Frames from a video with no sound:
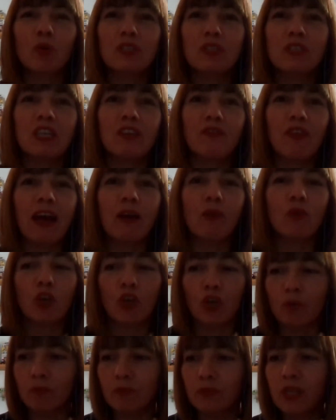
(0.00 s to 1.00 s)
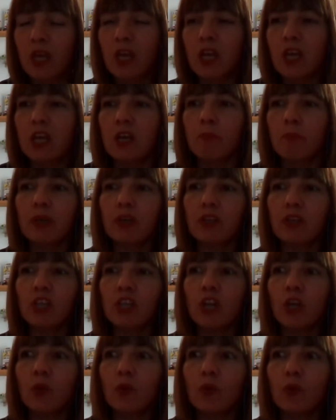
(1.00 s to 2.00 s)
positive outcomes. But
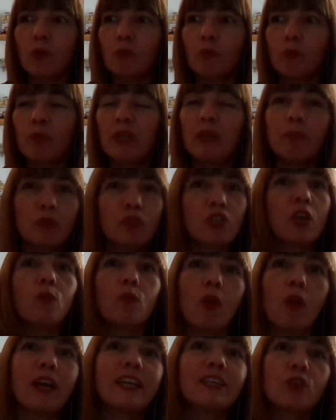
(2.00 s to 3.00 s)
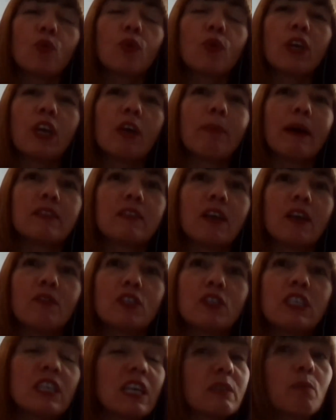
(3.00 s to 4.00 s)
people don't like talking about
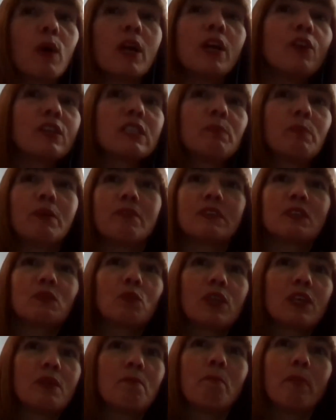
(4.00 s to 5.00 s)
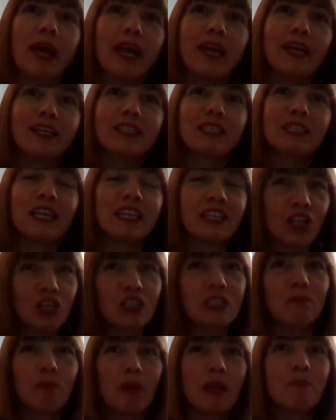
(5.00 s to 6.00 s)
diversity. That's my experience within BEIS. It
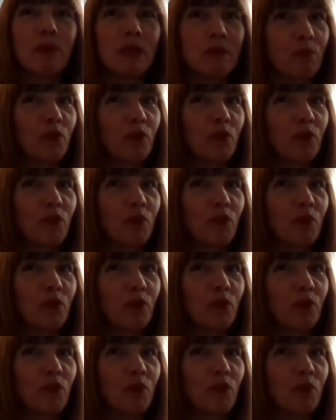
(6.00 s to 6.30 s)
does make